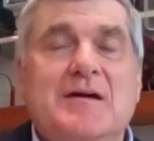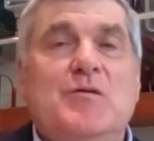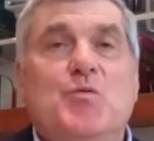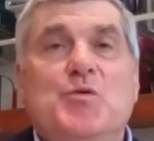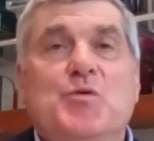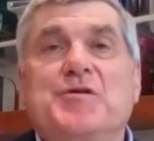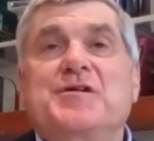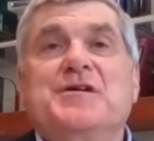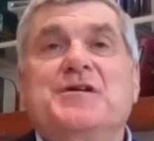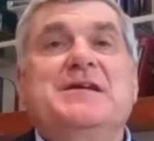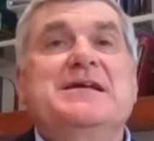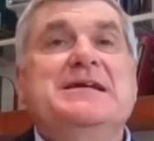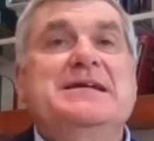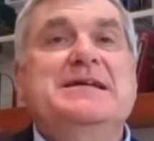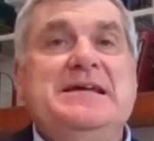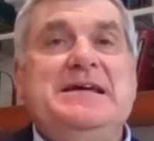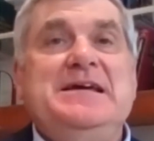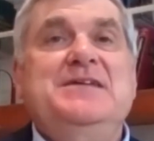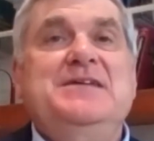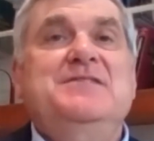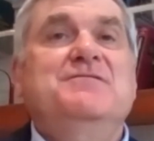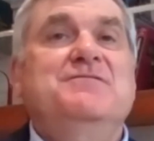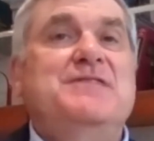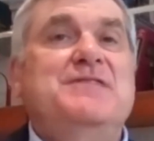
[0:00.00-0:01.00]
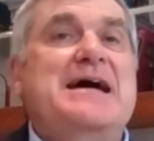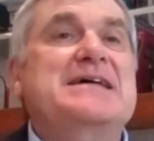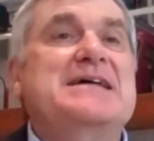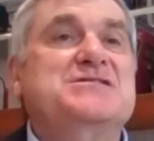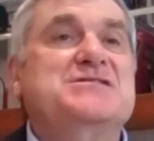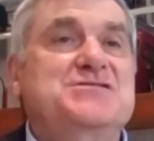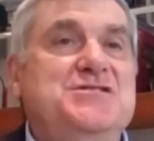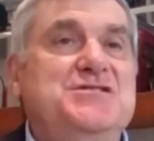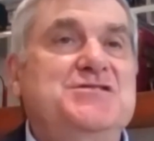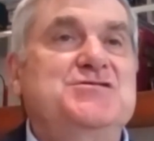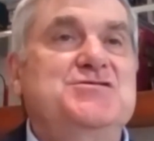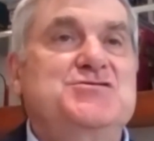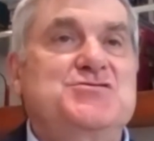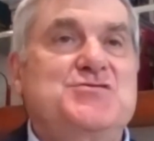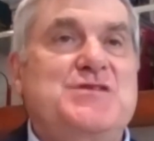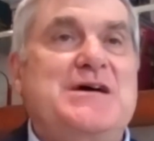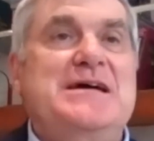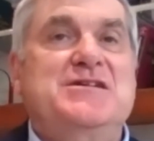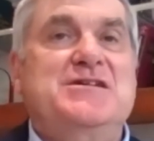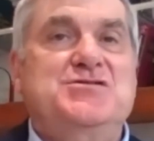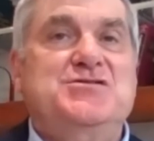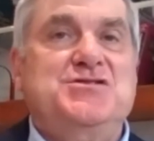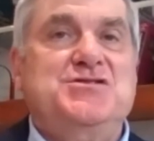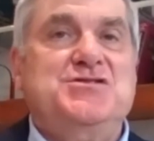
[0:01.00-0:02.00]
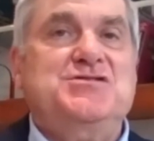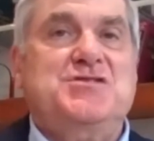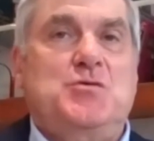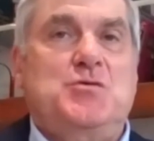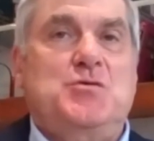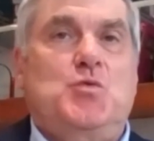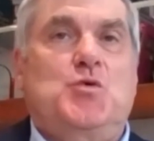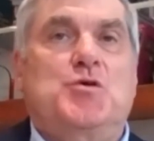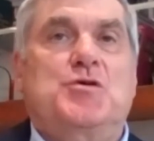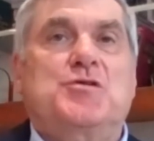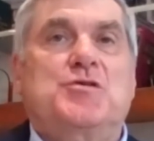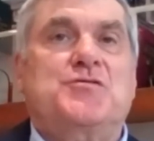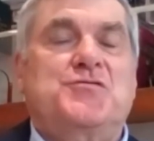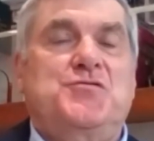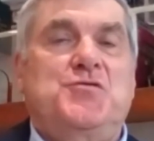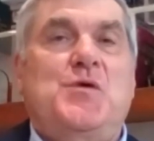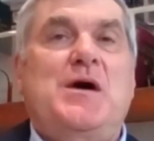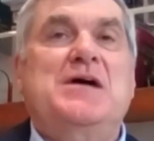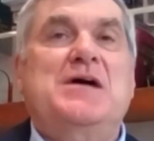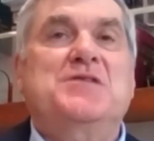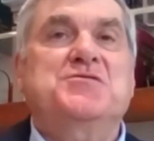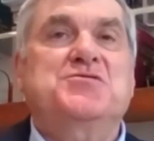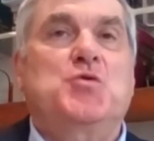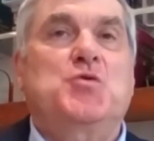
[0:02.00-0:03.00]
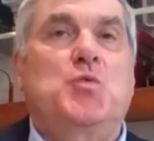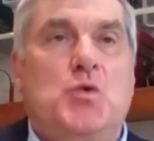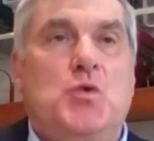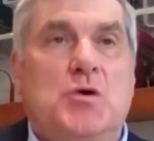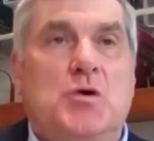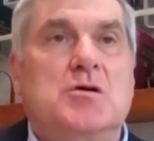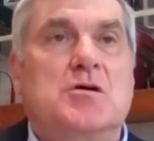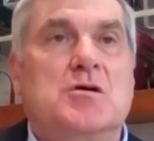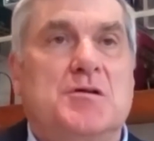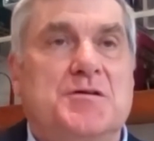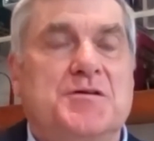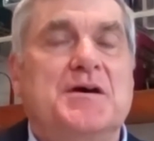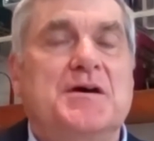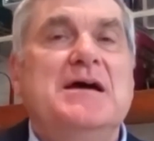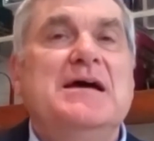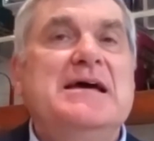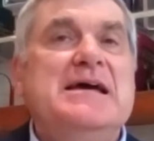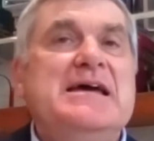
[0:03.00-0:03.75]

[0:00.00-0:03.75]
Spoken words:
We're going to need vaccine strategies that work throughout the world.